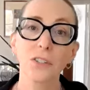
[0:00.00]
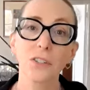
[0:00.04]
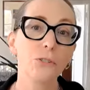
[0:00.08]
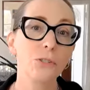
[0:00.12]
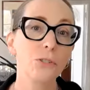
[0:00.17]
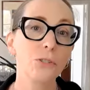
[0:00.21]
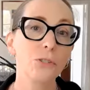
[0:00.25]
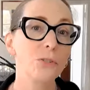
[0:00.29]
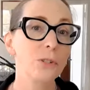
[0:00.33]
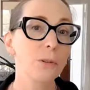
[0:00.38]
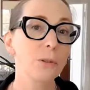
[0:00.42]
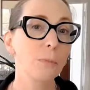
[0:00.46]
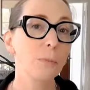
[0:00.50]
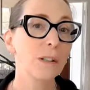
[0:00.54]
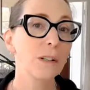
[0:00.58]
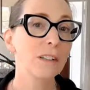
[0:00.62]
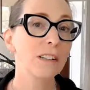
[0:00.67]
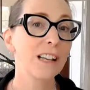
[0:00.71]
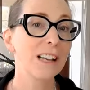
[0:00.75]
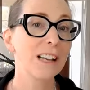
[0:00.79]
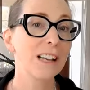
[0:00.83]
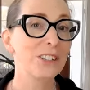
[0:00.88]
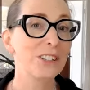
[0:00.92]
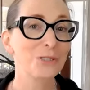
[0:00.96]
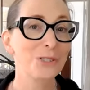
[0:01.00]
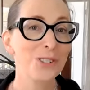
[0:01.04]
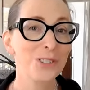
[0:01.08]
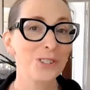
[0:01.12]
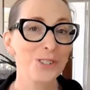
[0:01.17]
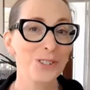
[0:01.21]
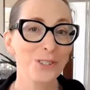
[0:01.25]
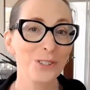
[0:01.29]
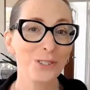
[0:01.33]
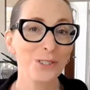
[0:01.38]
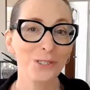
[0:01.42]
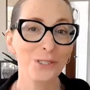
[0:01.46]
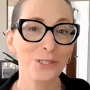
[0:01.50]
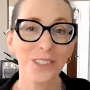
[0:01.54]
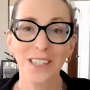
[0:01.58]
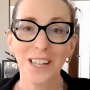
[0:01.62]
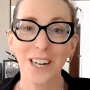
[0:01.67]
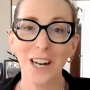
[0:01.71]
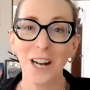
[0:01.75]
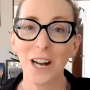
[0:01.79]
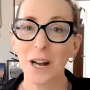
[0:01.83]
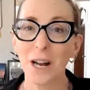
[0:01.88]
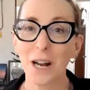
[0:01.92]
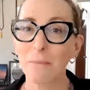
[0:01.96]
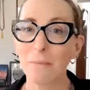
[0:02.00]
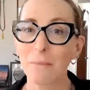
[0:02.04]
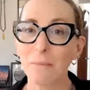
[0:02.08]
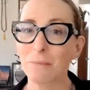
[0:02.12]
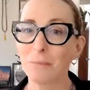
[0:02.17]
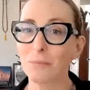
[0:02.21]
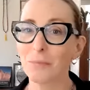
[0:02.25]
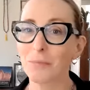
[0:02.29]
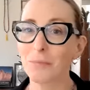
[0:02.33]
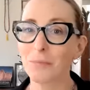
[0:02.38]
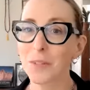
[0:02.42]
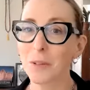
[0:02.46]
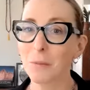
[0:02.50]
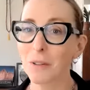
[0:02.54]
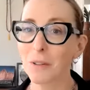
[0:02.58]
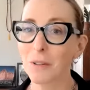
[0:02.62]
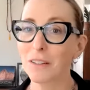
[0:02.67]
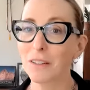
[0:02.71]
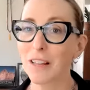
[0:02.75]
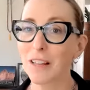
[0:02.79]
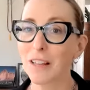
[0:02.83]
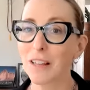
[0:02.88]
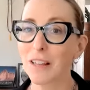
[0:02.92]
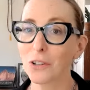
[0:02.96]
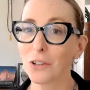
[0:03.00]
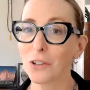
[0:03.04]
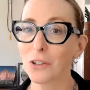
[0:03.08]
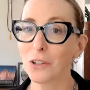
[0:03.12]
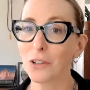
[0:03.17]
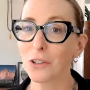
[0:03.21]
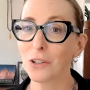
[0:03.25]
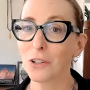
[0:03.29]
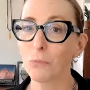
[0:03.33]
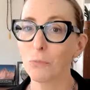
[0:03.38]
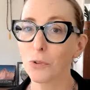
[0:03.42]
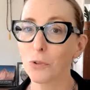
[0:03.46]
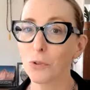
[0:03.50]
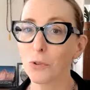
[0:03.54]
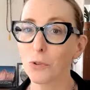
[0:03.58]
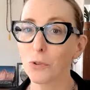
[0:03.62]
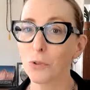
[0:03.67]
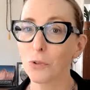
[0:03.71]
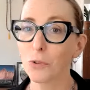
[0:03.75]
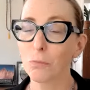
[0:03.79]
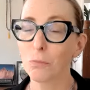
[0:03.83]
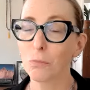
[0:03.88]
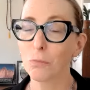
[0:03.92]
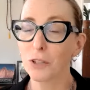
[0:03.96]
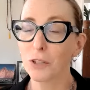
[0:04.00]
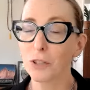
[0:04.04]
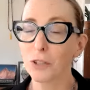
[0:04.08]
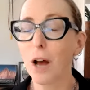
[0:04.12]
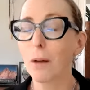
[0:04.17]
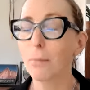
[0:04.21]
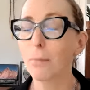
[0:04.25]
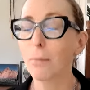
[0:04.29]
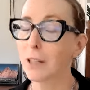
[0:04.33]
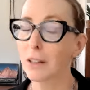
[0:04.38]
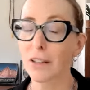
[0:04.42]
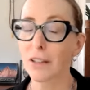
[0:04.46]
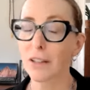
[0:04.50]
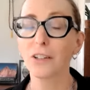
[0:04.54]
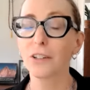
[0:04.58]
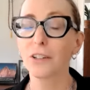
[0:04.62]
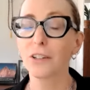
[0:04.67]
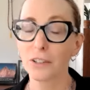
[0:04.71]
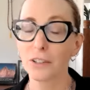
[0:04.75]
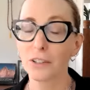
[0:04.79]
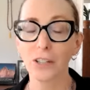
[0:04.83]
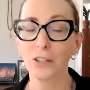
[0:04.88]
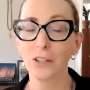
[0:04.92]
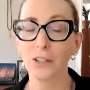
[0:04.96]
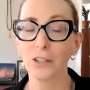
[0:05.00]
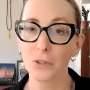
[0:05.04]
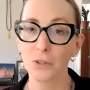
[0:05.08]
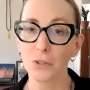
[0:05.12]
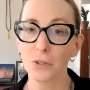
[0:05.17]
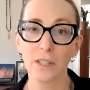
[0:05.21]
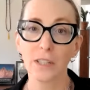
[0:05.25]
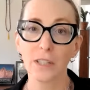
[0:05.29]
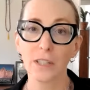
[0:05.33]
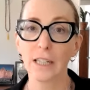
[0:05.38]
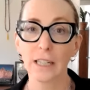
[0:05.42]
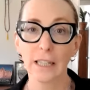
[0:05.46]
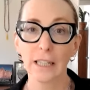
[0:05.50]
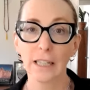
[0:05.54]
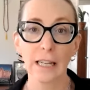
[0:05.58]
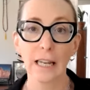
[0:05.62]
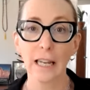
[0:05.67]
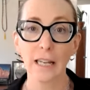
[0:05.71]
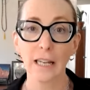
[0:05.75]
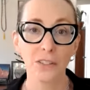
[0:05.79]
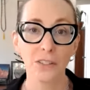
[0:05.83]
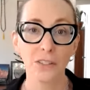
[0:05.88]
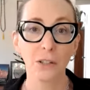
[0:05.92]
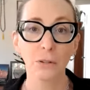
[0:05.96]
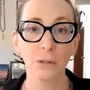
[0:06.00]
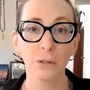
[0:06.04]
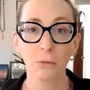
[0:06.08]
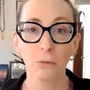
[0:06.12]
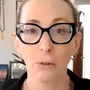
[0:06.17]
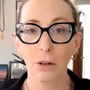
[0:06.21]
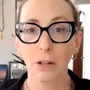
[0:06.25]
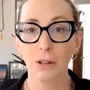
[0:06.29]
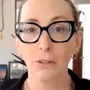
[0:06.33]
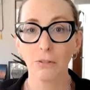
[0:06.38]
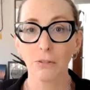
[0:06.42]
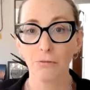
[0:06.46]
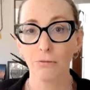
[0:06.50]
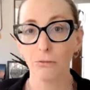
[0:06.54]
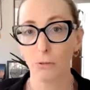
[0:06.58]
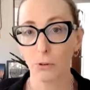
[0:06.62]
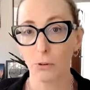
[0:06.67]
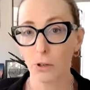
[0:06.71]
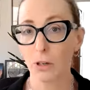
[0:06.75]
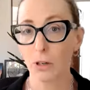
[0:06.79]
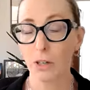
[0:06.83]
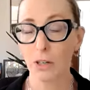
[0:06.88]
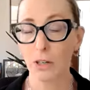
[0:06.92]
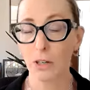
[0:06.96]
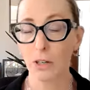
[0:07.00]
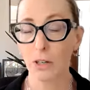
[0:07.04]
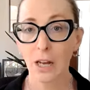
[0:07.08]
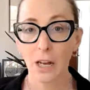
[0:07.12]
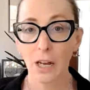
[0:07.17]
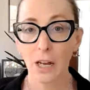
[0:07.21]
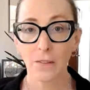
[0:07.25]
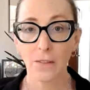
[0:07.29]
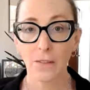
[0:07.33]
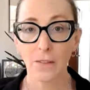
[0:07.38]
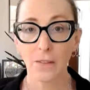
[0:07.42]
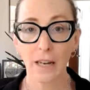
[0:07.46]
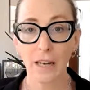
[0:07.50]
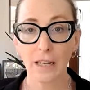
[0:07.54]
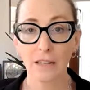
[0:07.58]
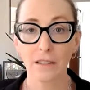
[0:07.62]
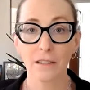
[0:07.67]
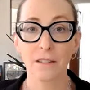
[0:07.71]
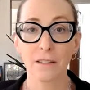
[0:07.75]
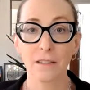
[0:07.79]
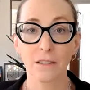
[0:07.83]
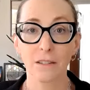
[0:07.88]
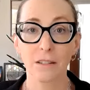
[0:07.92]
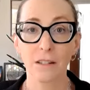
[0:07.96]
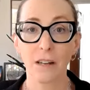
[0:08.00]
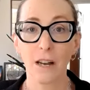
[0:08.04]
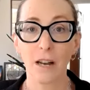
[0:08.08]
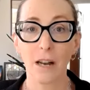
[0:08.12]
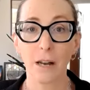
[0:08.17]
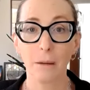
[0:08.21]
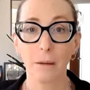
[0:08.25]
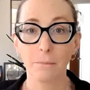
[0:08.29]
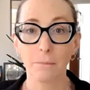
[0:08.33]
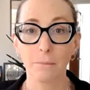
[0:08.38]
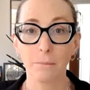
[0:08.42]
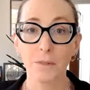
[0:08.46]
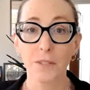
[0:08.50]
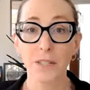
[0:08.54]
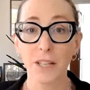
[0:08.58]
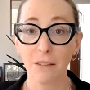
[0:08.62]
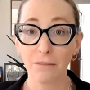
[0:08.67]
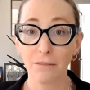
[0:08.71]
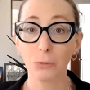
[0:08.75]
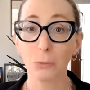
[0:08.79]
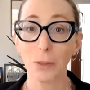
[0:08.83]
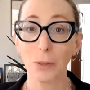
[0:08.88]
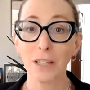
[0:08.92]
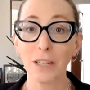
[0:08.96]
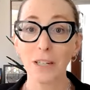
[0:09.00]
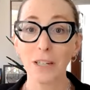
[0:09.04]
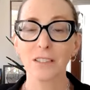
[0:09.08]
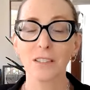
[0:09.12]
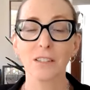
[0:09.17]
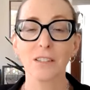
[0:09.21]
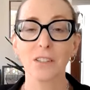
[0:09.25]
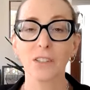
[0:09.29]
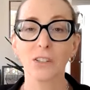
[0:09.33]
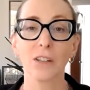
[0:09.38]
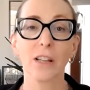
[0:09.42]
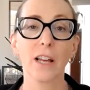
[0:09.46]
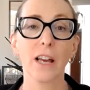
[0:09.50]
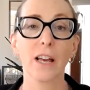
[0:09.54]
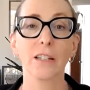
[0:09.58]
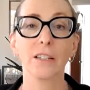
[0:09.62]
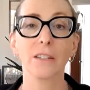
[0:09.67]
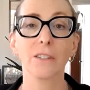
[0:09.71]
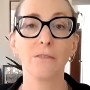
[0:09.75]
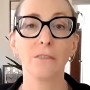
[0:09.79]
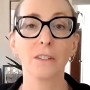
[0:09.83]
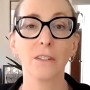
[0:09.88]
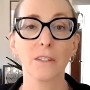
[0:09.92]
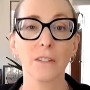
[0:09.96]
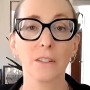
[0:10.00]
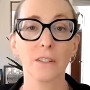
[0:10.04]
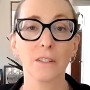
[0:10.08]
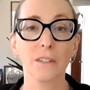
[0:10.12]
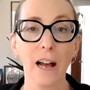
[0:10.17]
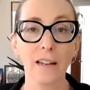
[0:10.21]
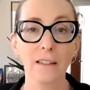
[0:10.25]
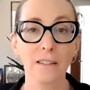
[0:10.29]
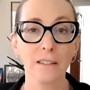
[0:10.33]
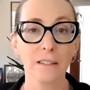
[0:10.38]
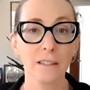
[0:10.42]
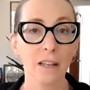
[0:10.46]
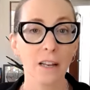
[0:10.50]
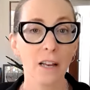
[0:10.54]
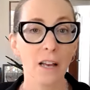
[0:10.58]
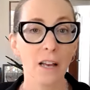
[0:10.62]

you choose something that interests you, something that a topic that you're interested in engaging with for the next 7 weeks until the end of this class.